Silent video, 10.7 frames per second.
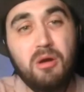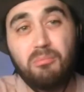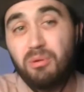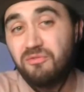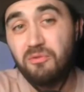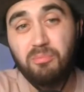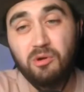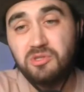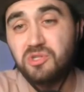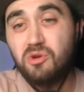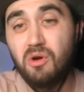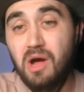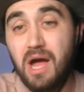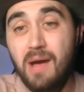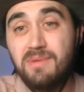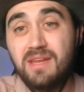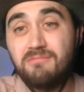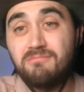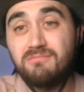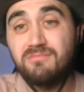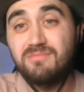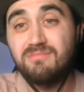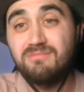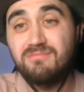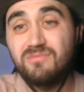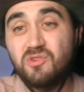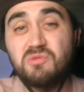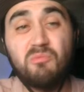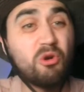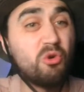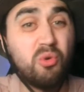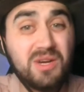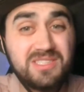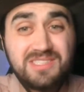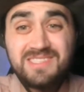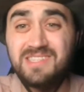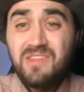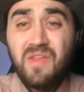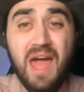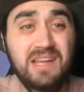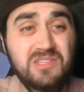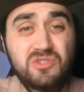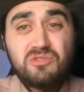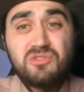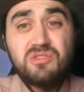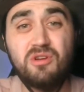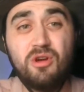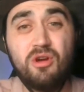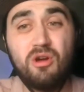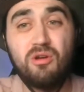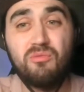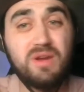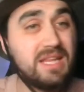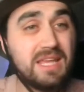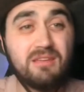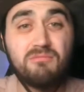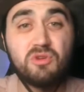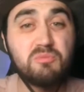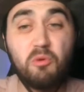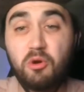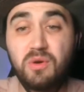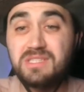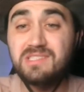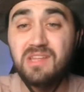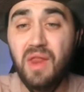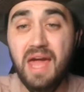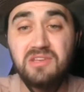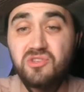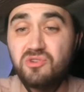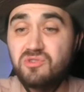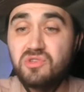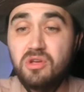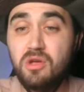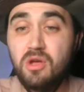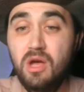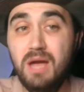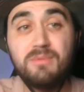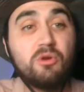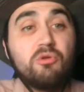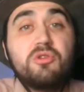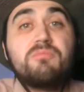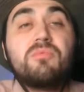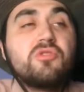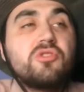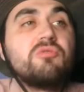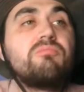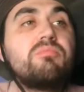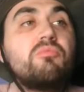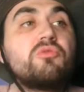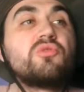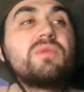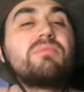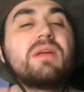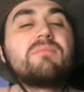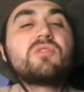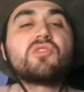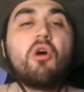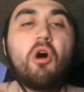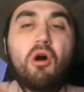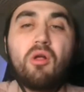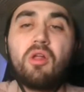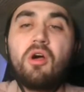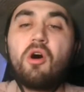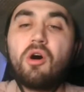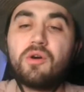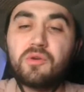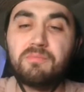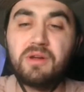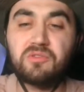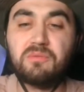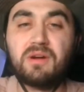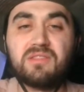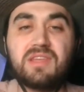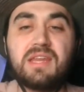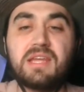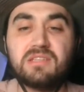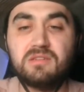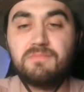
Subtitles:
But for Portugal, I mean, there's more questions than answers. Really, there's more questions than answers. I mean, do we blame this all on Roberto Martinez?